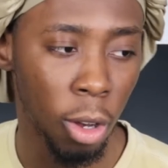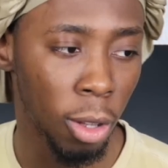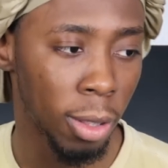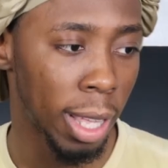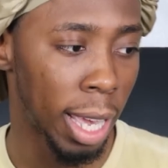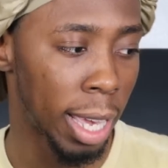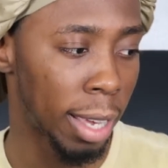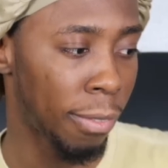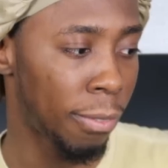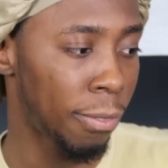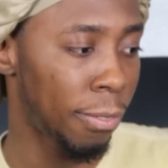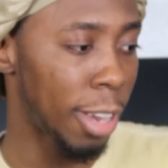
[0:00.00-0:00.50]

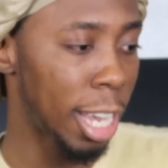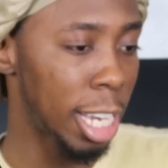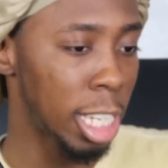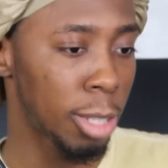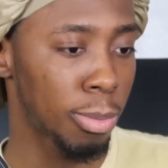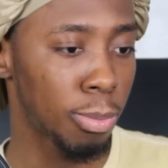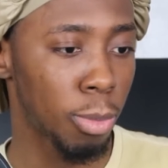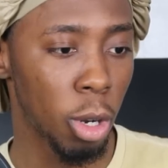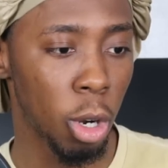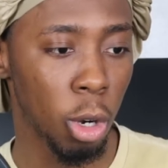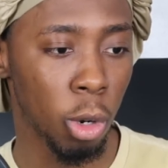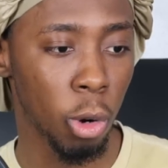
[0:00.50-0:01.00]
Unlike
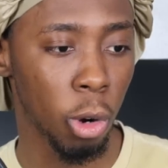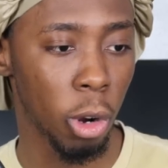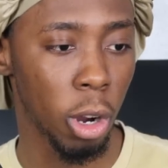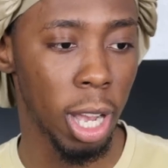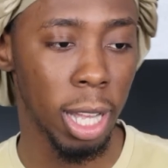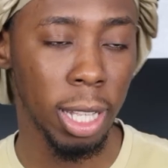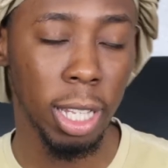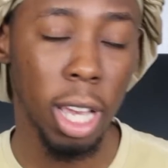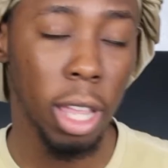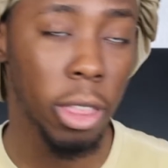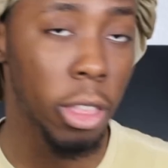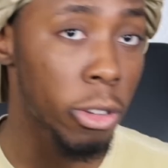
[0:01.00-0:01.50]
Facebook or
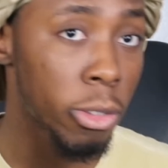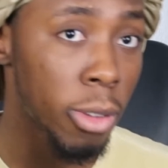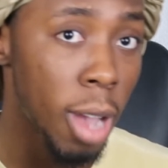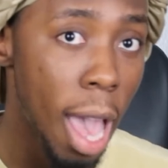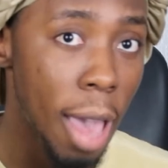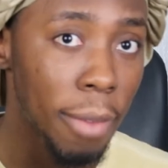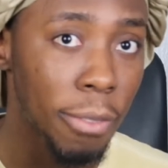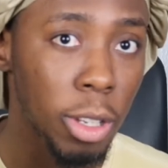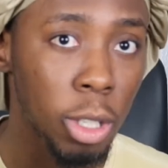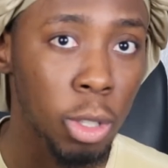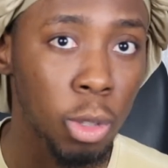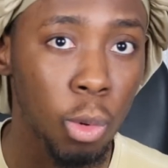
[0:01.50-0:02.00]
any other
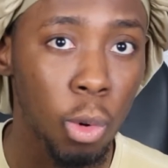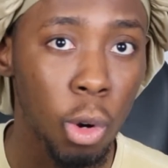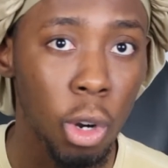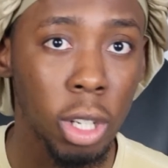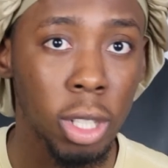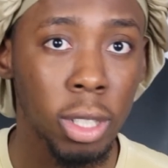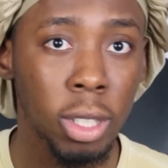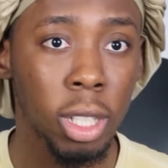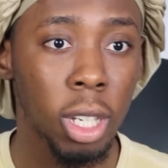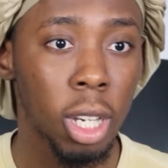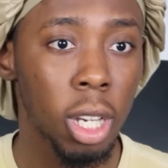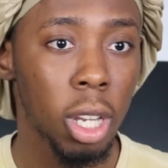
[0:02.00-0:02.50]
traffic
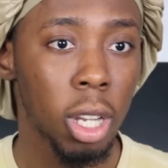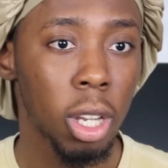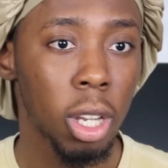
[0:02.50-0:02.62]
source,